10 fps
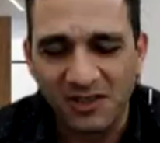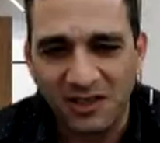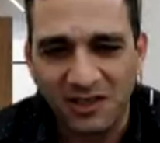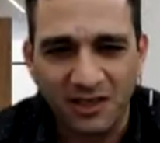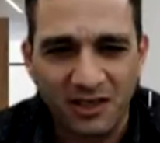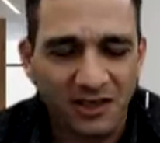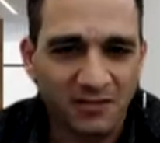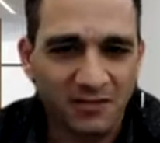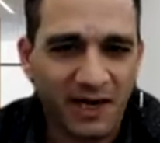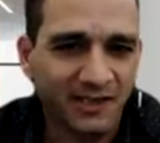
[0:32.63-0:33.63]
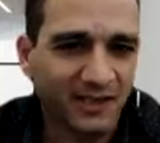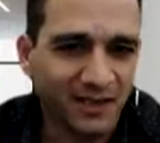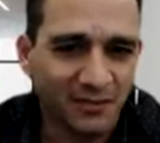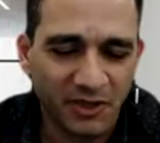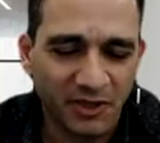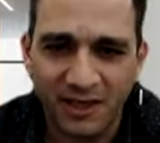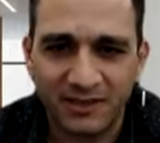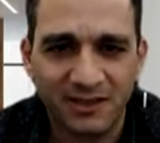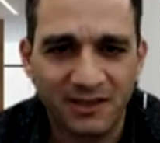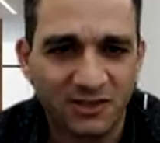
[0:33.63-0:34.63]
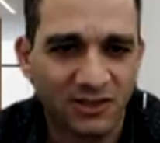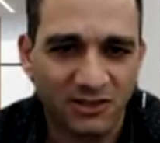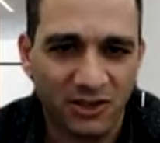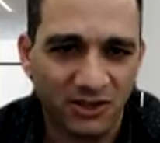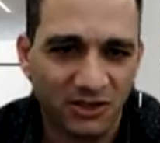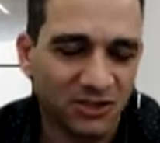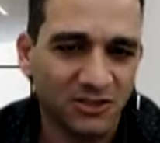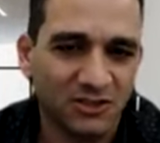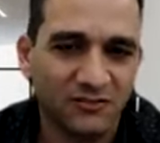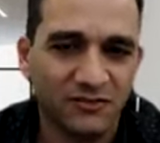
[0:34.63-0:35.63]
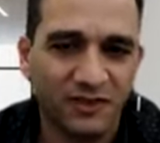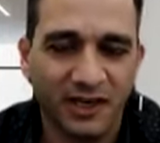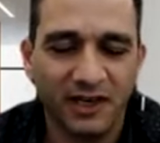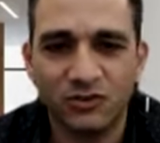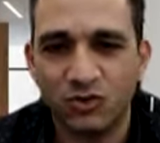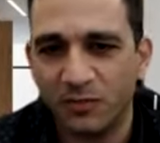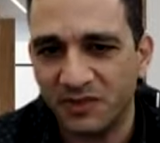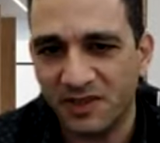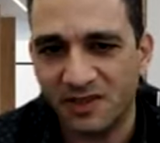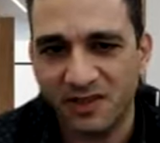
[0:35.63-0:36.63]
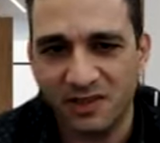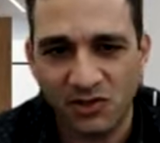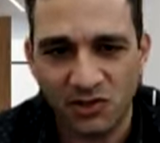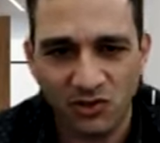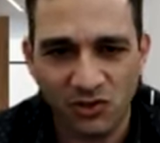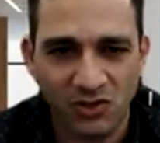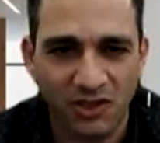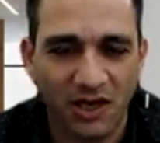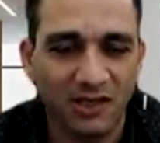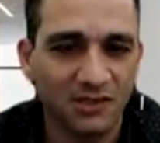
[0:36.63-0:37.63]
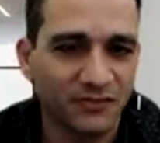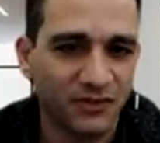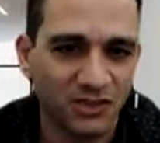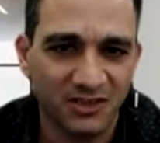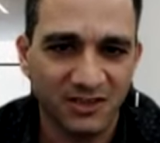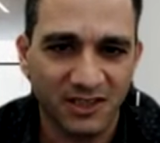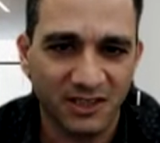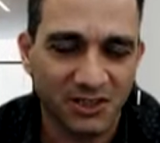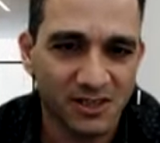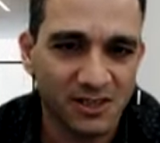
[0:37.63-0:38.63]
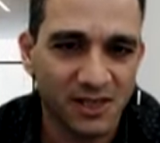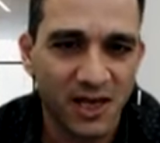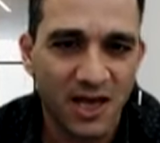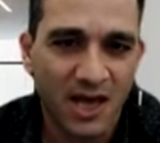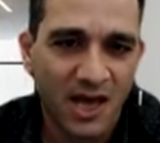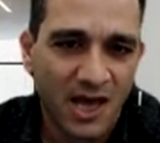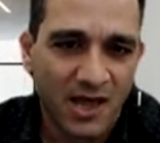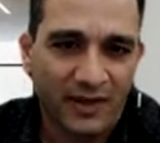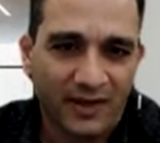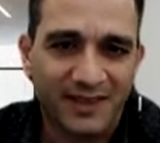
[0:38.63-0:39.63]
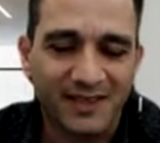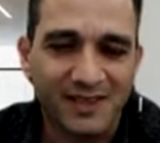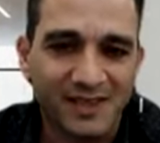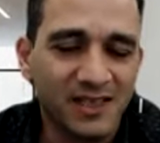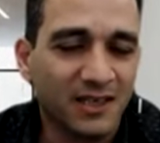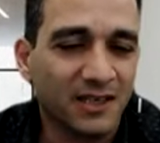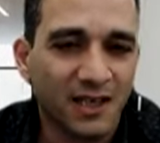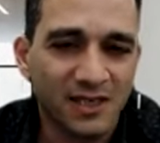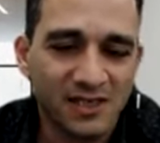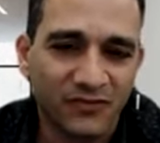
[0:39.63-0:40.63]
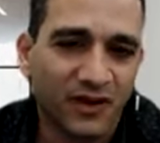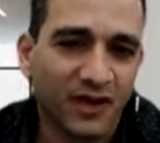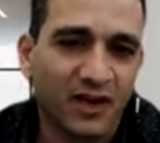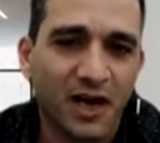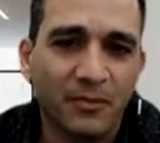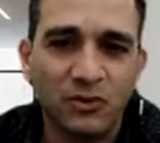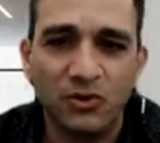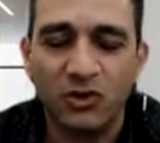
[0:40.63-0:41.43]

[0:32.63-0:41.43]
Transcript: is a high-tech company, cutting-edge technology of electro-optic sensors and artificial intelligence that can see and classify up to